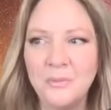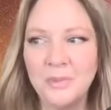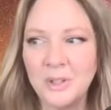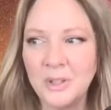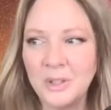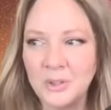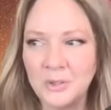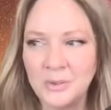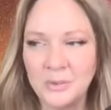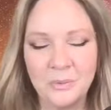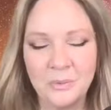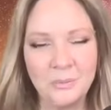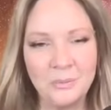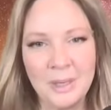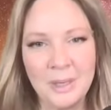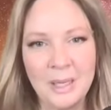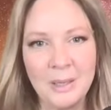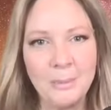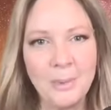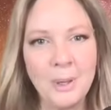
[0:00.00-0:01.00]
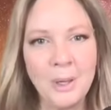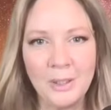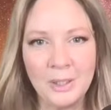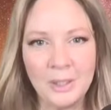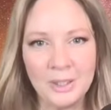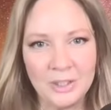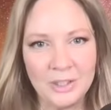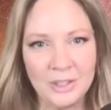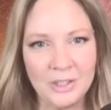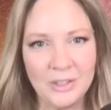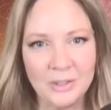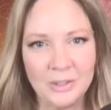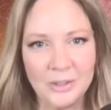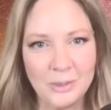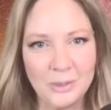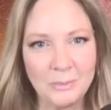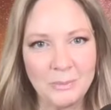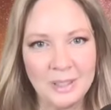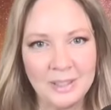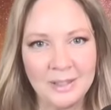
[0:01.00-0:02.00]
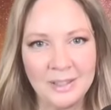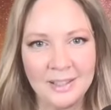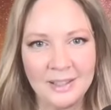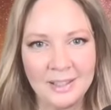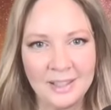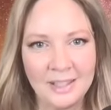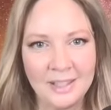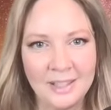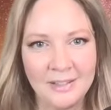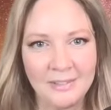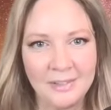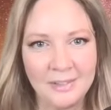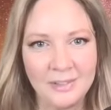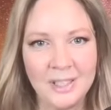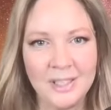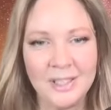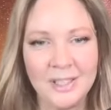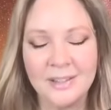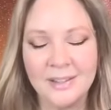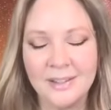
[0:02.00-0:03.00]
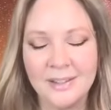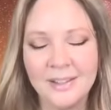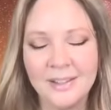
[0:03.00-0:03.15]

you know, being punished or something like that after death.